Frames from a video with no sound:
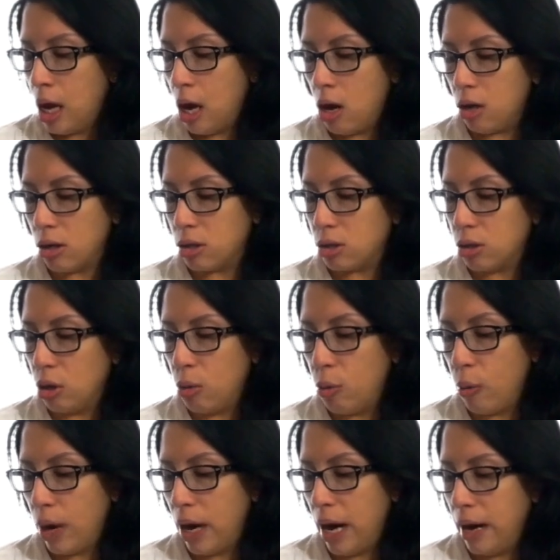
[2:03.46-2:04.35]
Also
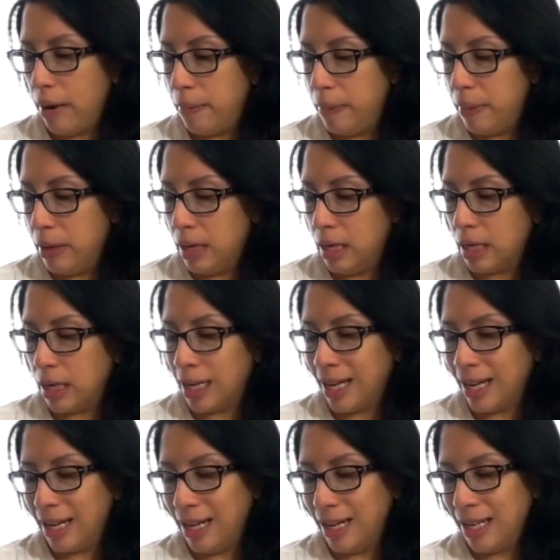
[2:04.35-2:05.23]
what I've been
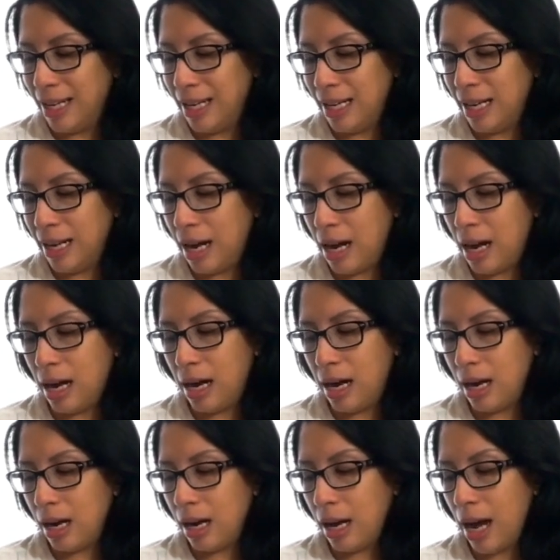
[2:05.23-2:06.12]

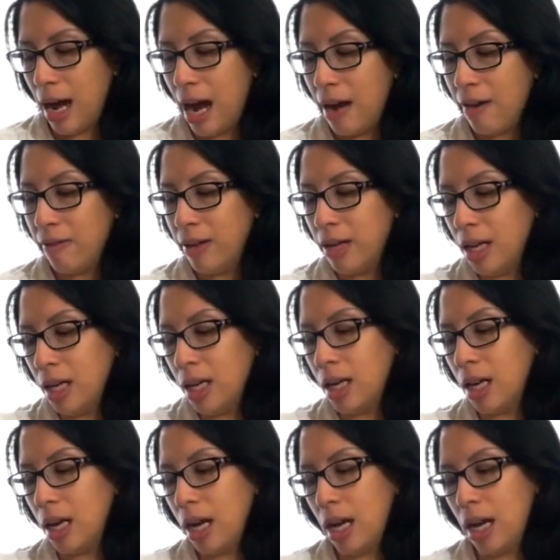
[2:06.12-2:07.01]

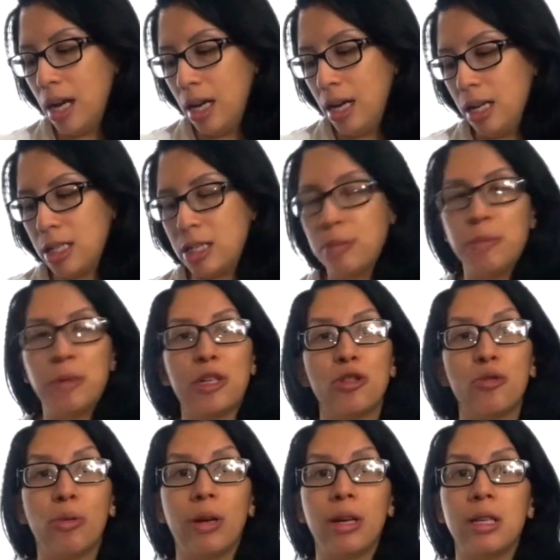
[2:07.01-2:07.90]
having, and it's
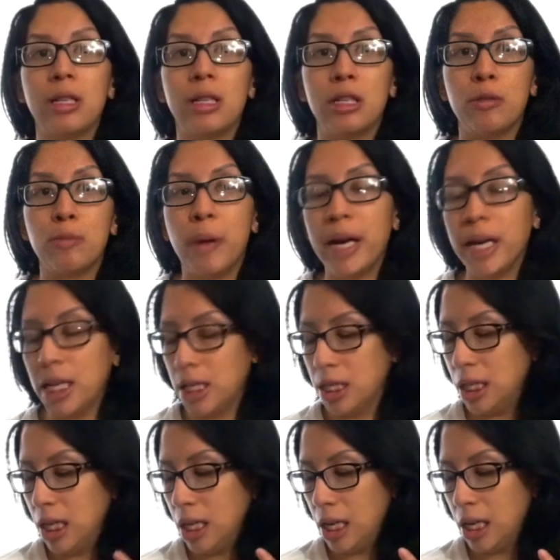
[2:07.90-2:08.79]
much worse this
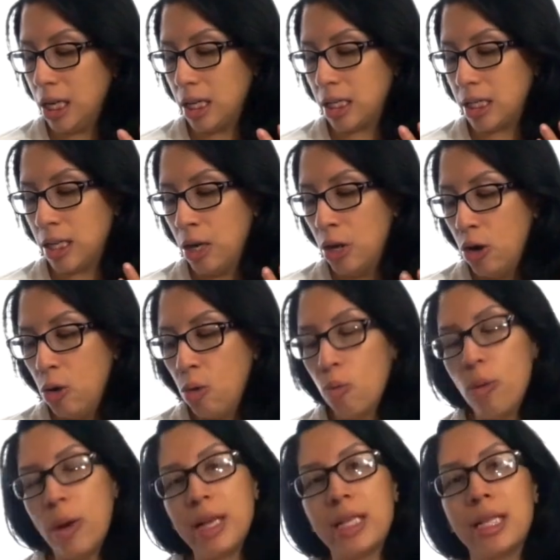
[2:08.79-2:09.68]
pregnancy, is
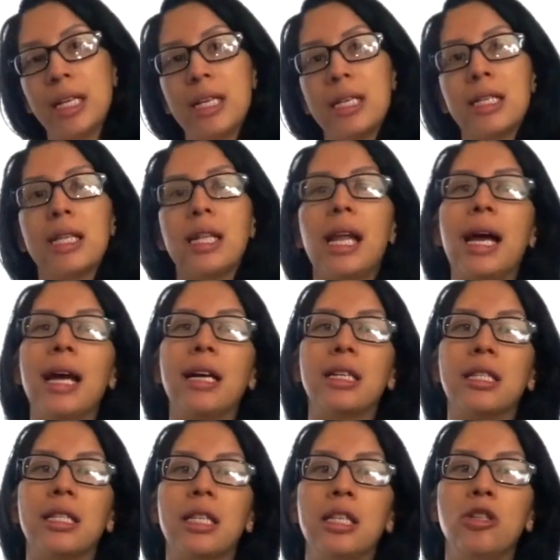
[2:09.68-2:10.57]
restless
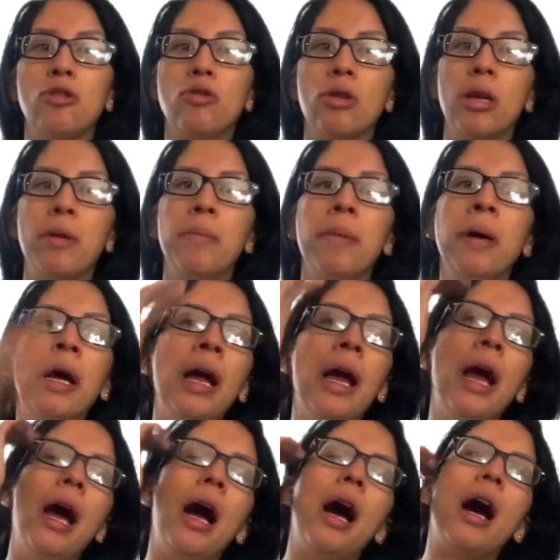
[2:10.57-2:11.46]
leg syndrome.
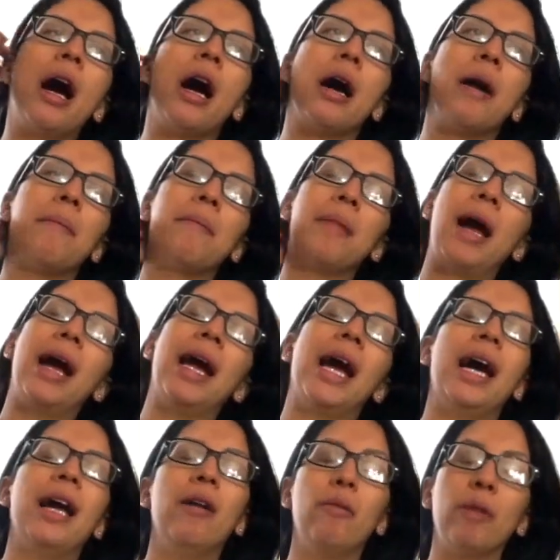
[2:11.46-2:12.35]
I
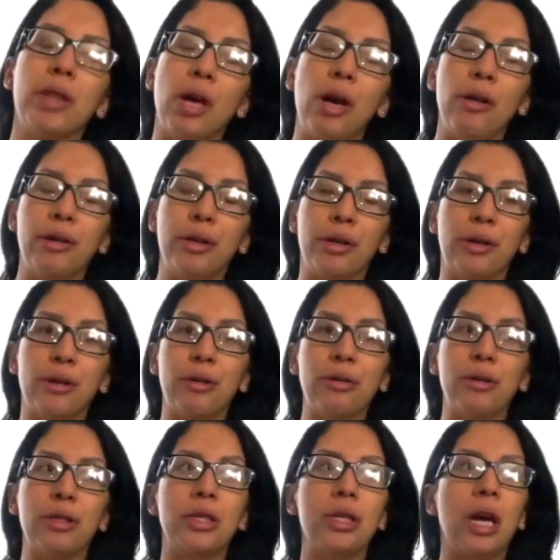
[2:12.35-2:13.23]
had it with all the
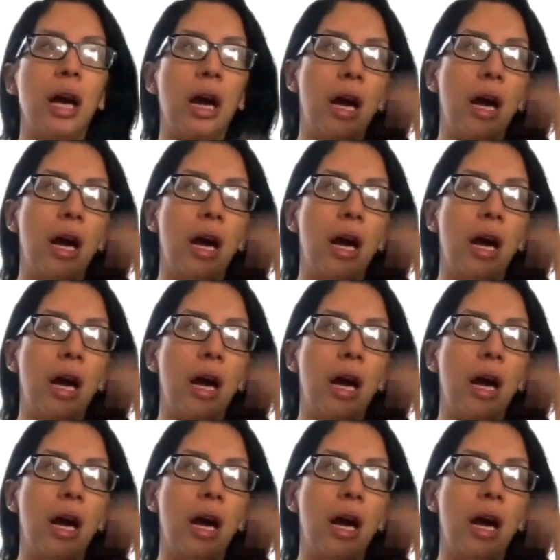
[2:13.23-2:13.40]
girls,